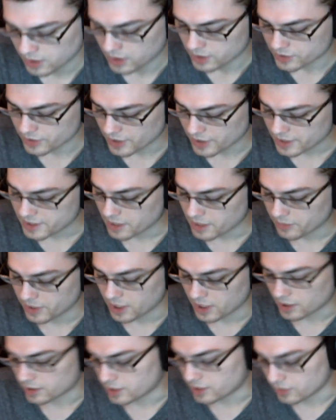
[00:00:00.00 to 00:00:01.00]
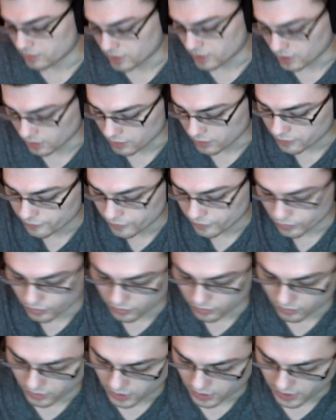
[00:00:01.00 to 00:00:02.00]
So that's how we get Q here
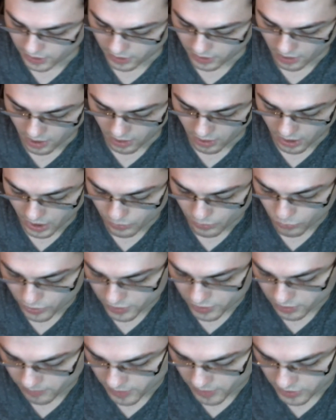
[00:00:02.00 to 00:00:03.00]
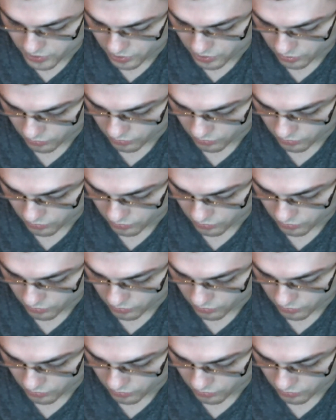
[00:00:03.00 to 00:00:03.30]
for a one-dimensional